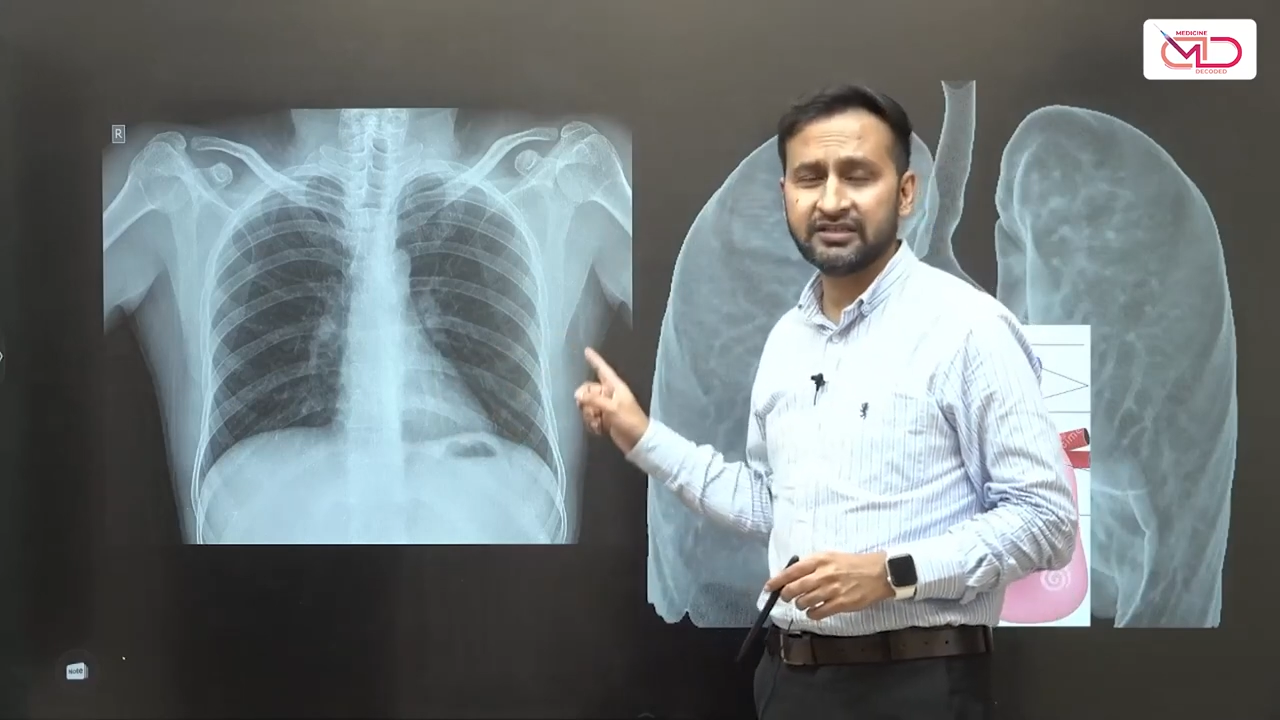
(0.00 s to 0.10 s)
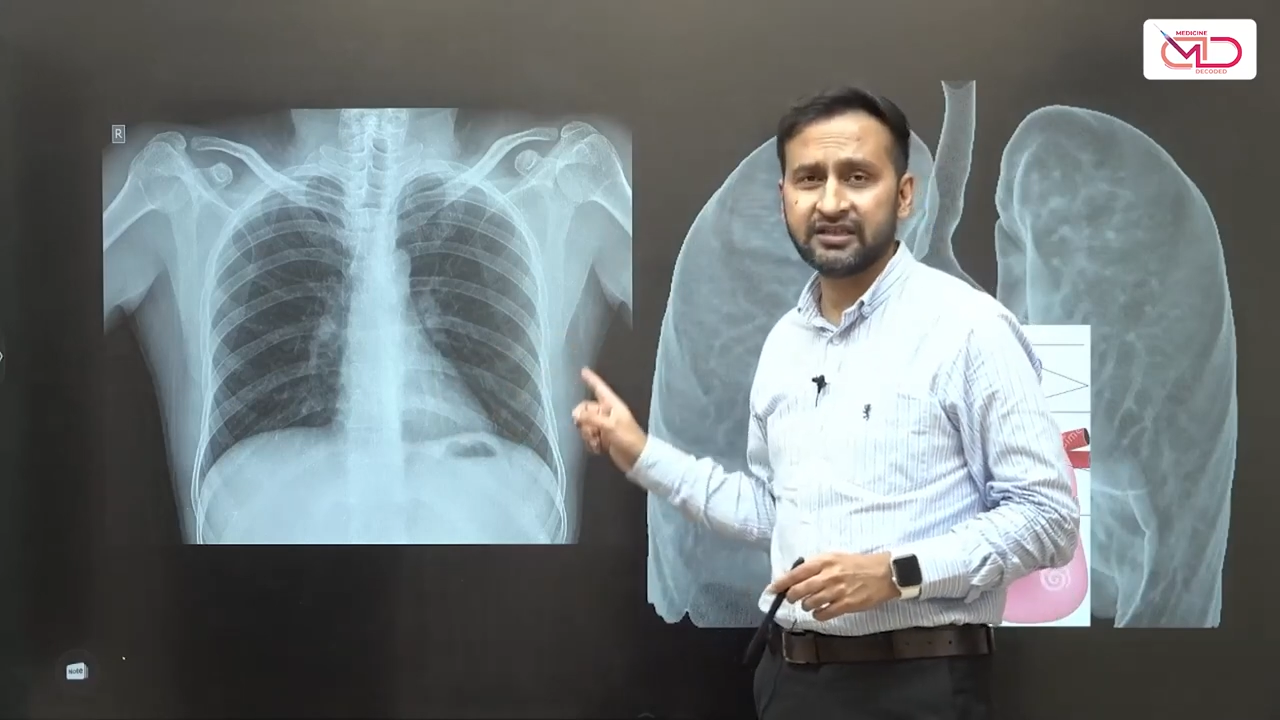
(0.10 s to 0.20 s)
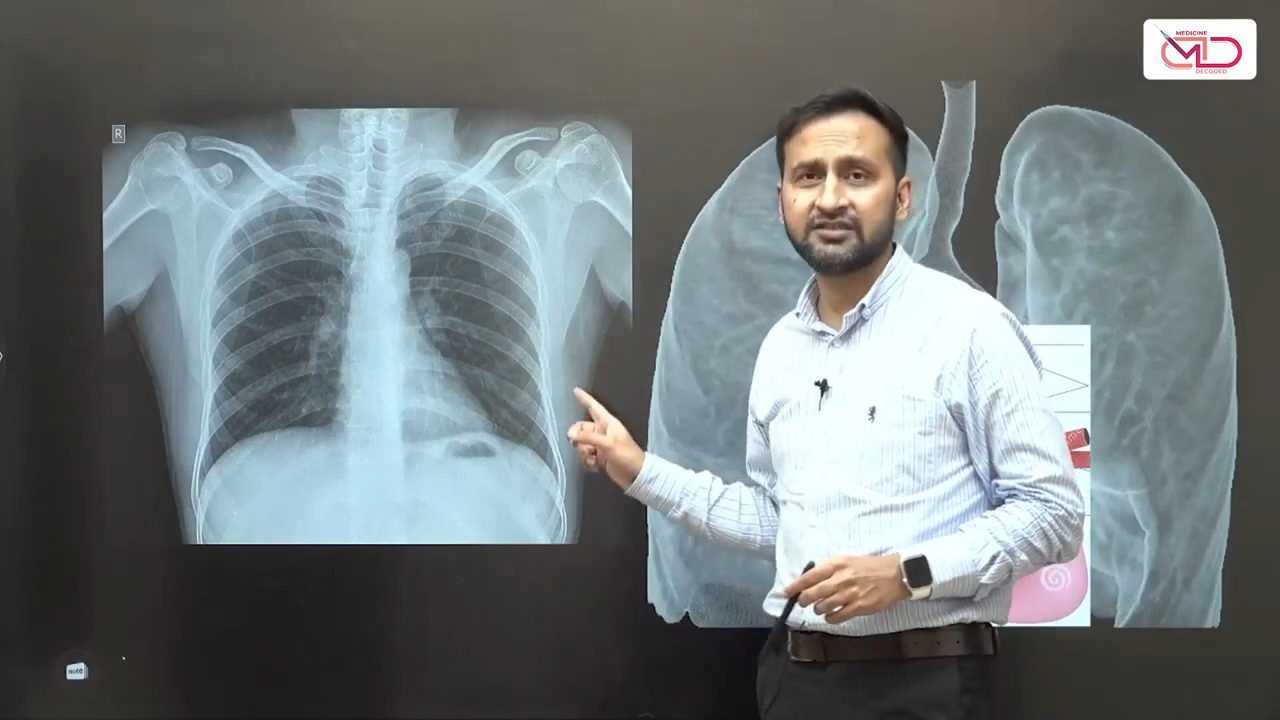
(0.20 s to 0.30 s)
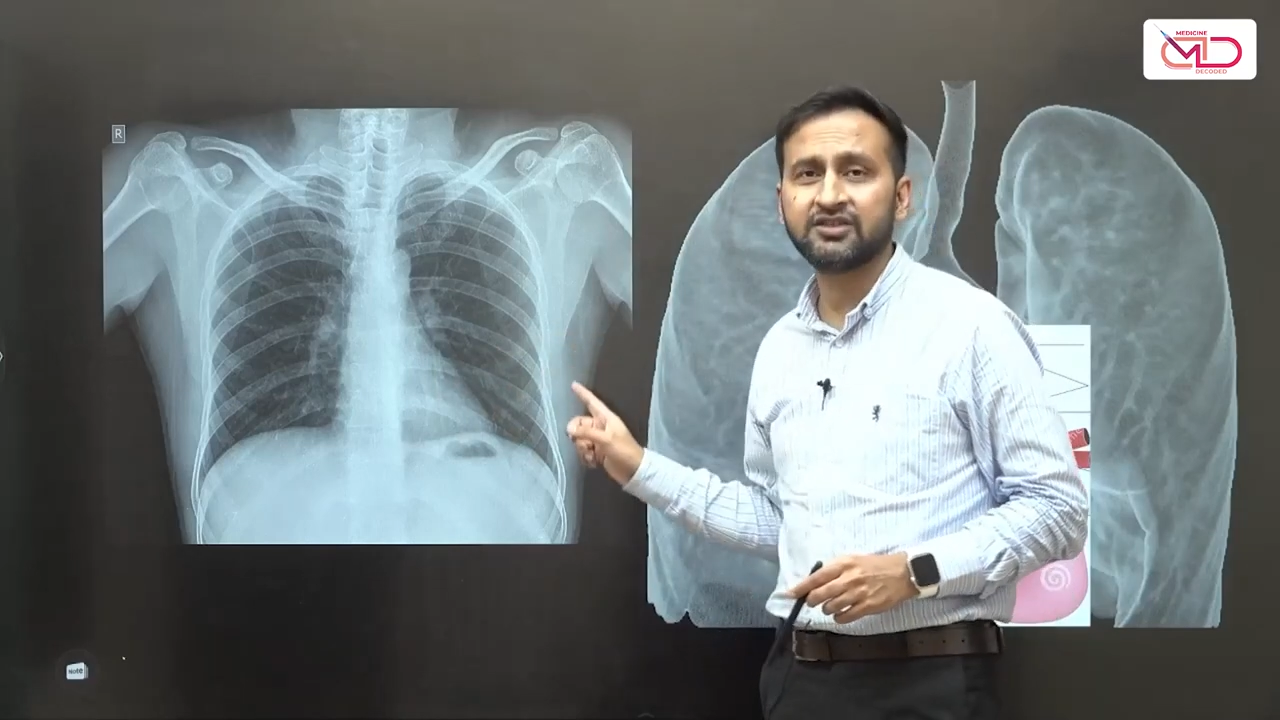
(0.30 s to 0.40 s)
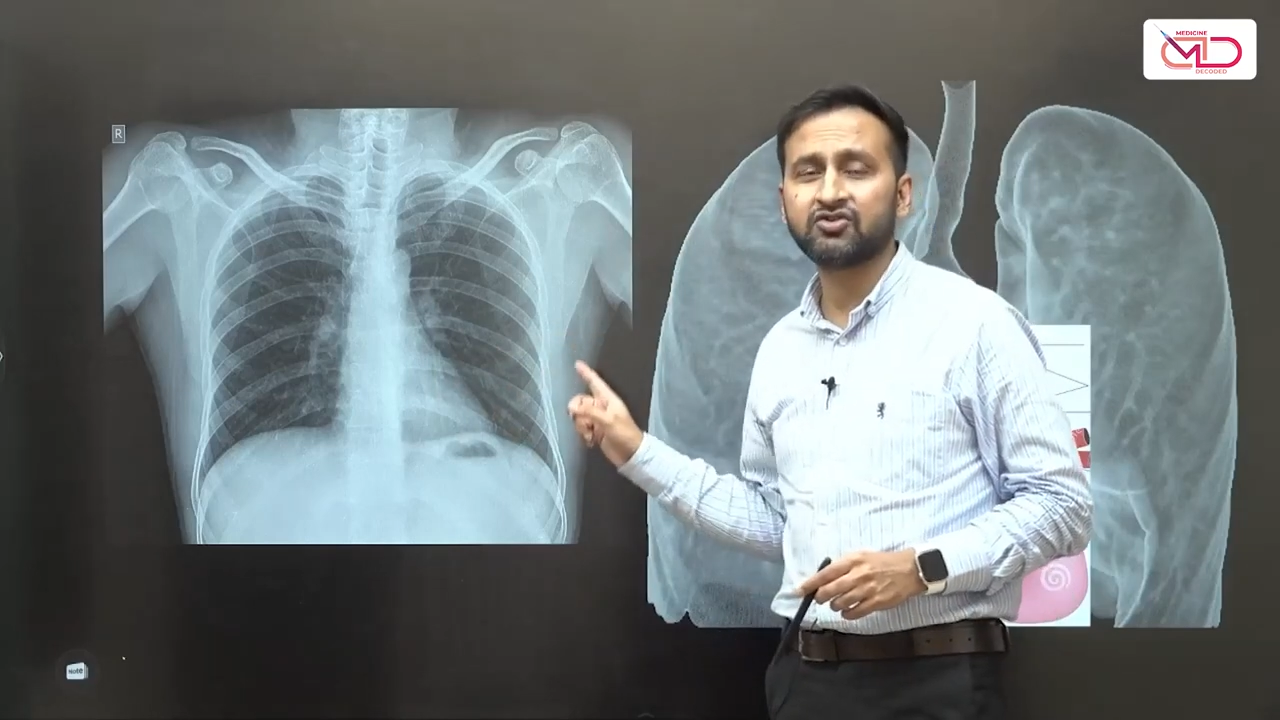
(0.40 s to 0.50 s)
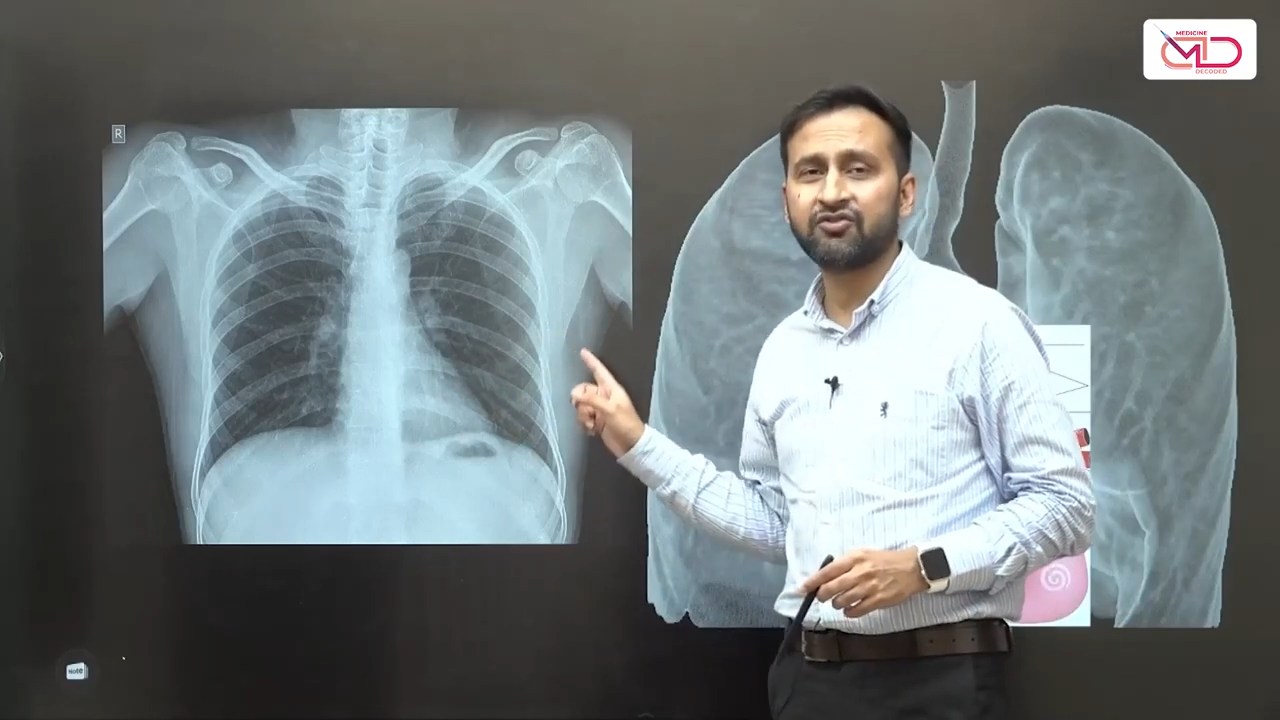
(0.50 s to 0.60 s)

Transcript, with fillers: consists